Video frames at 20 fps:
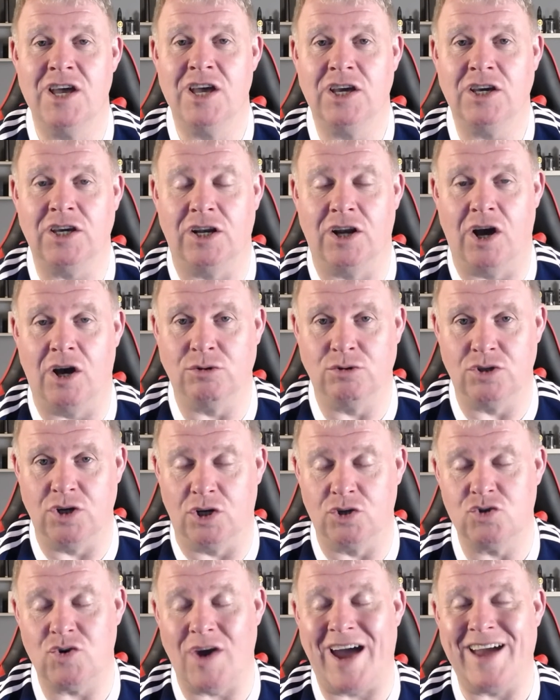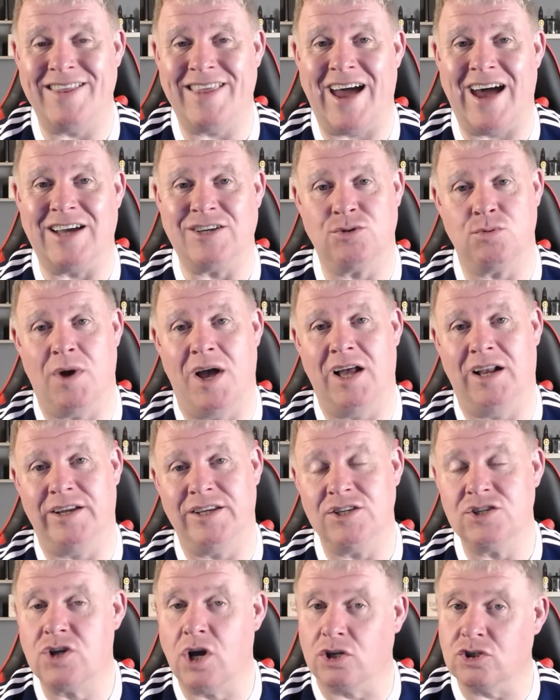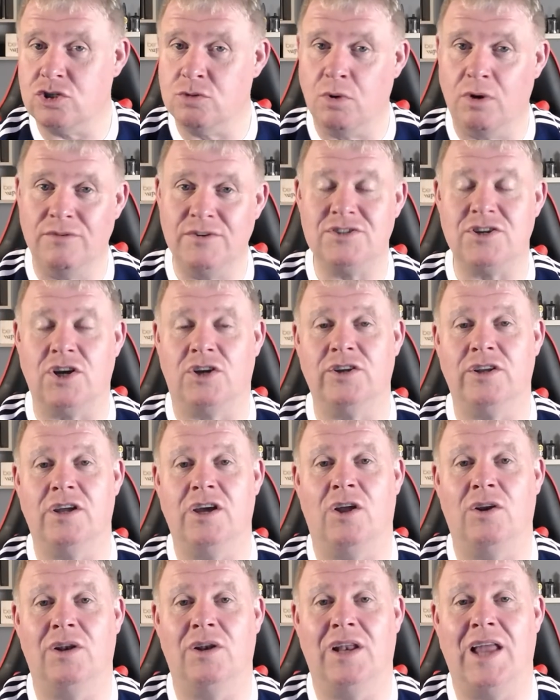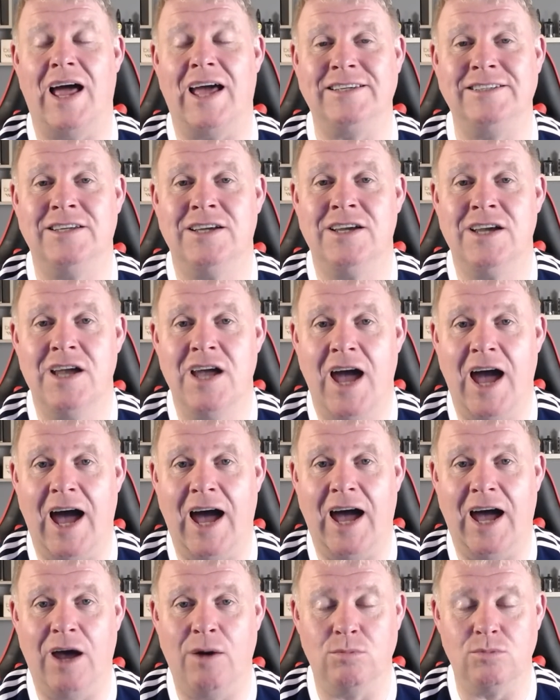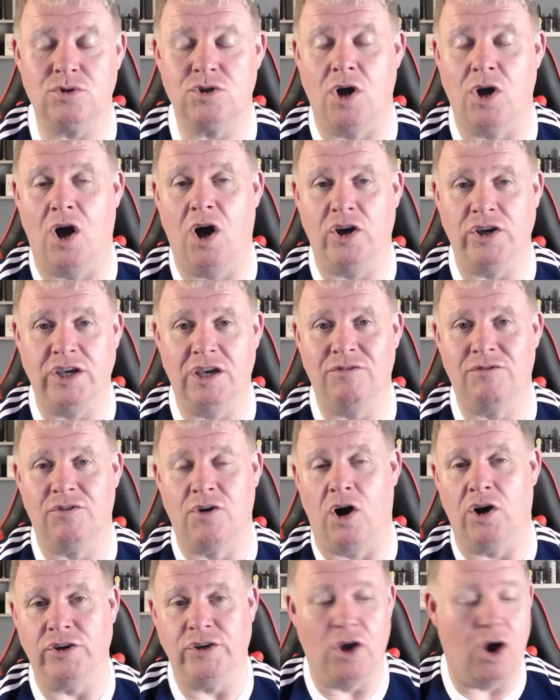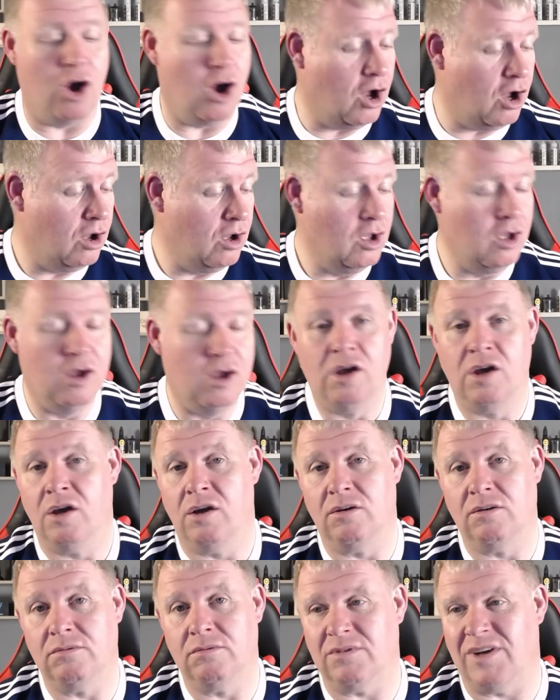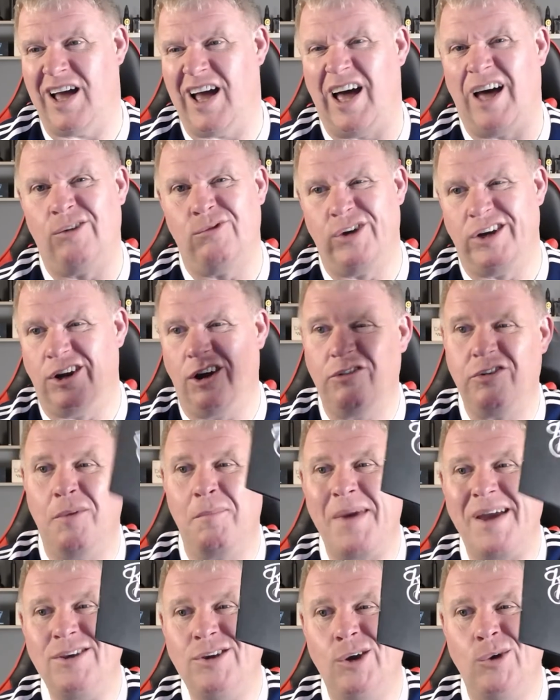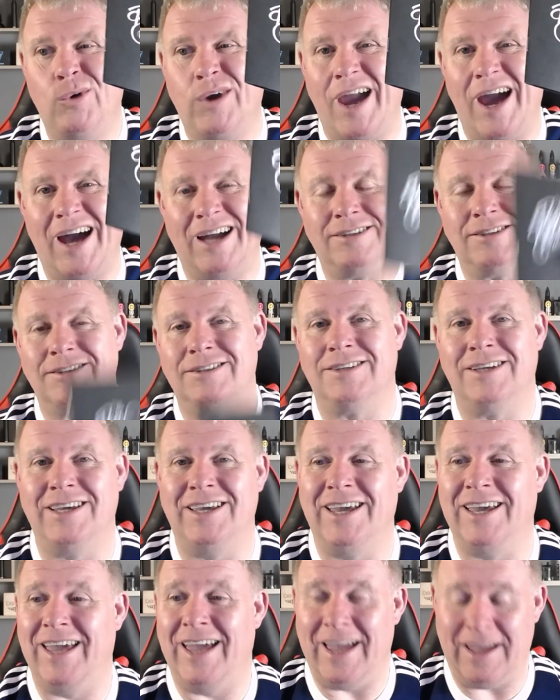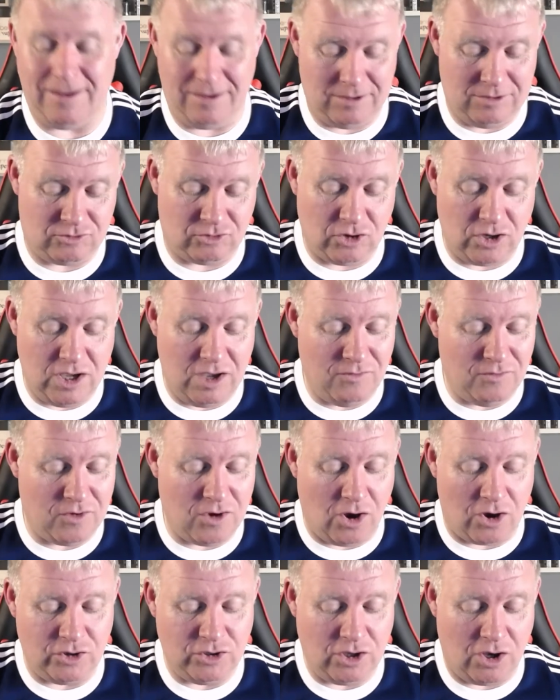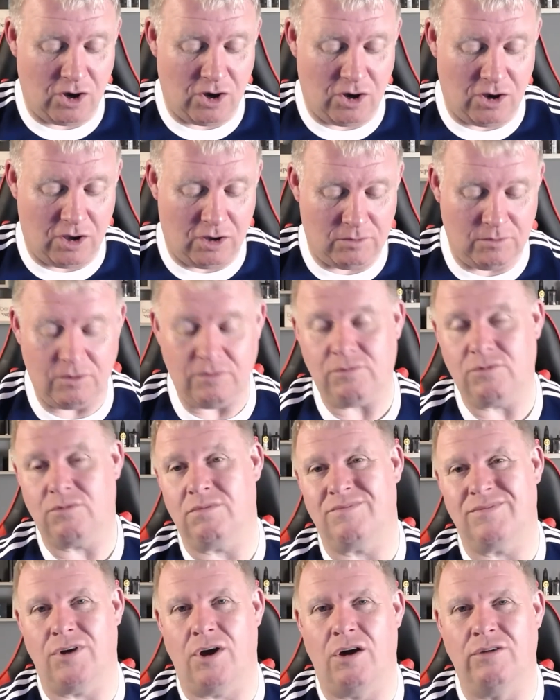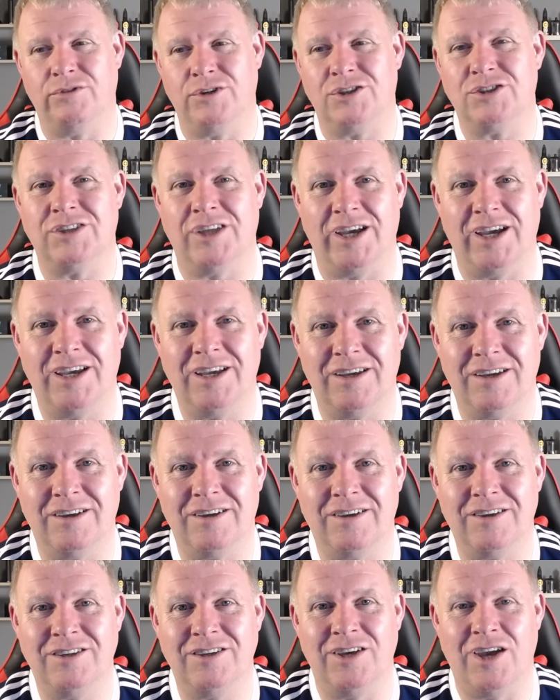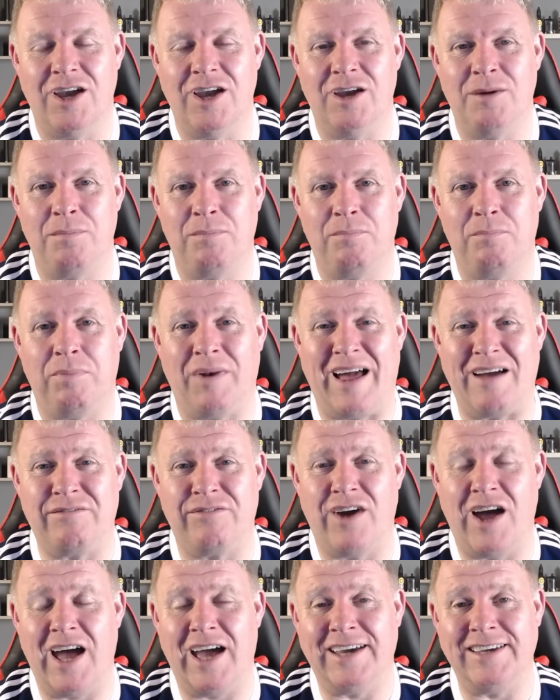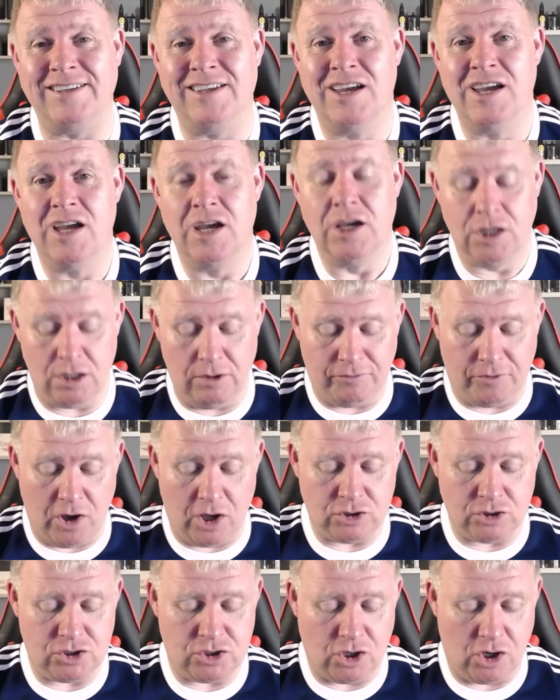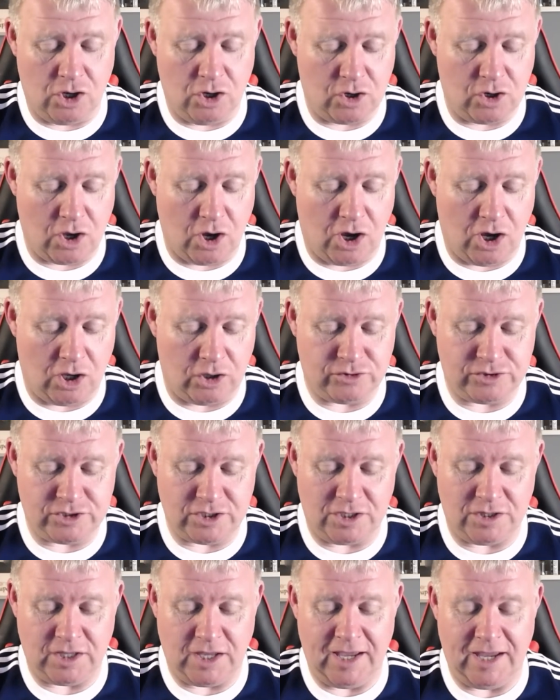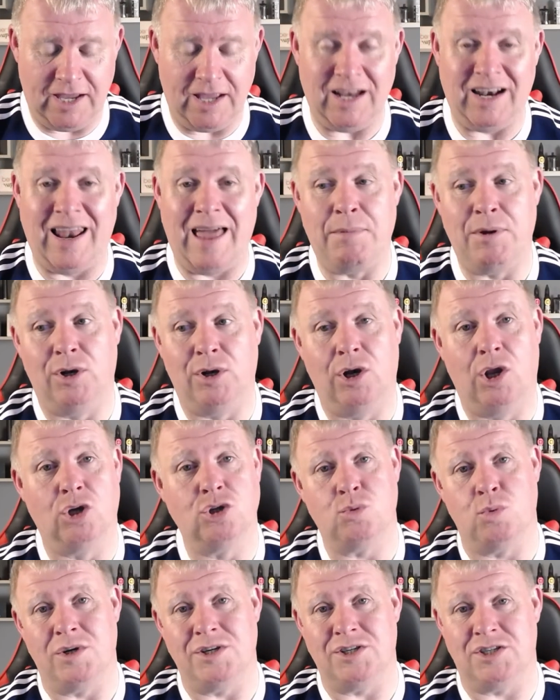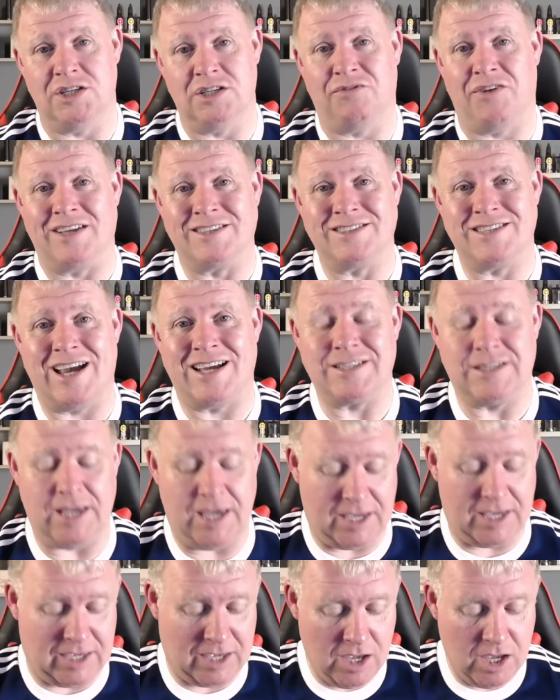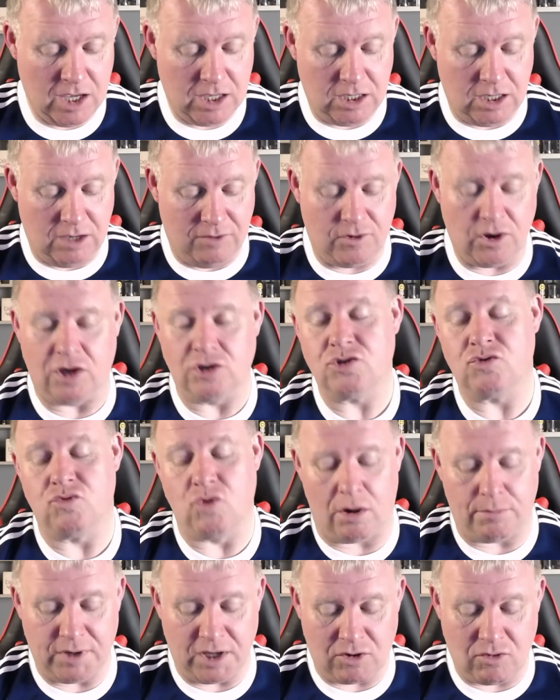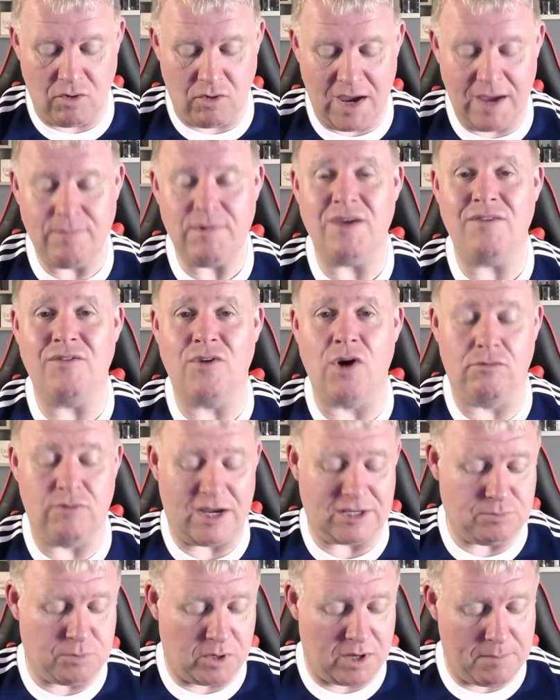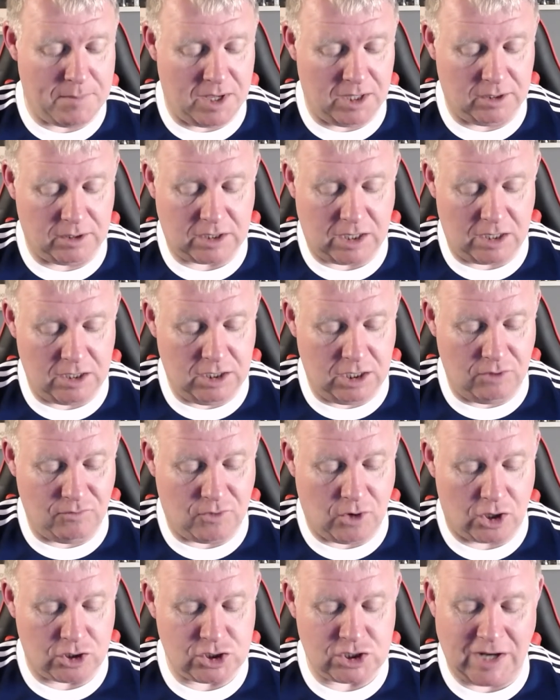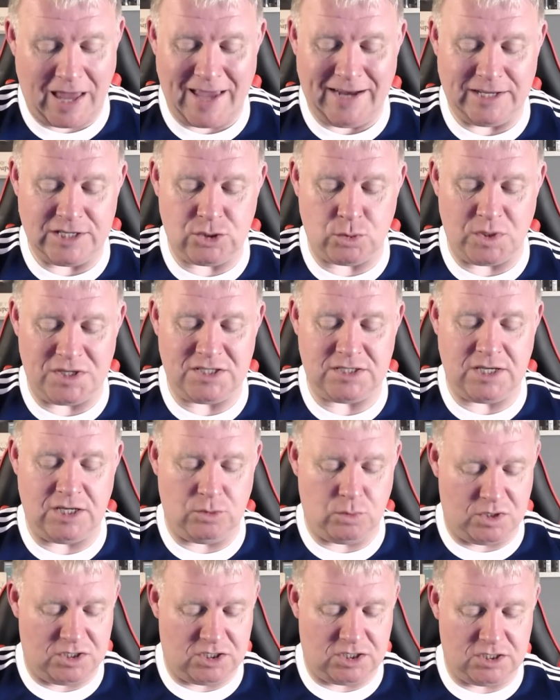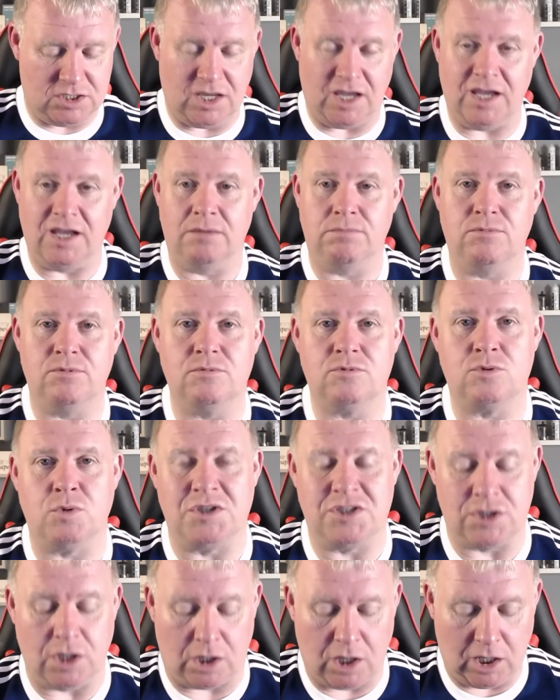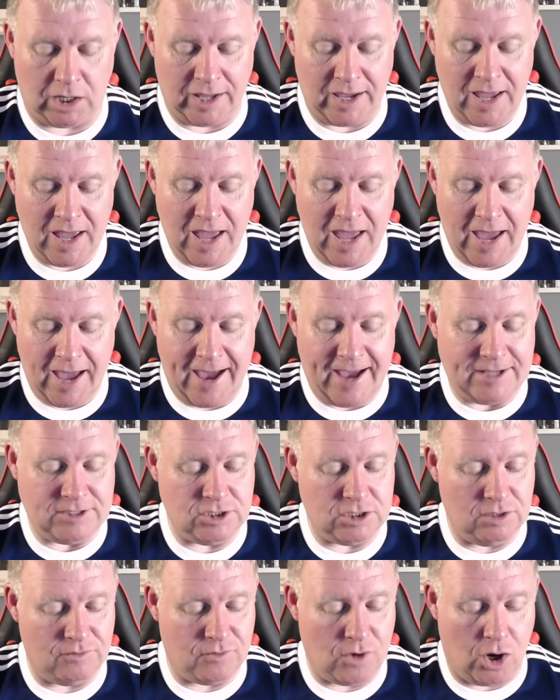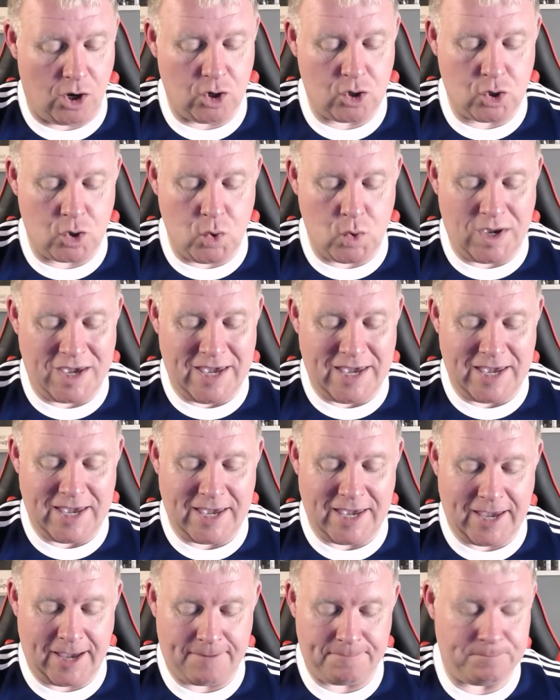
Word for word: You know, so try that as well. And he's got some others on online. Um, so you've got your I'll read off a menu card that you get. So you've got your obviously your black vine. You've also got the lemon lush, which is fantastic. You've got strawberry cream. You've got raspberry milk. You've got slightly twisted, which is a twister lolly, and you've got cookie.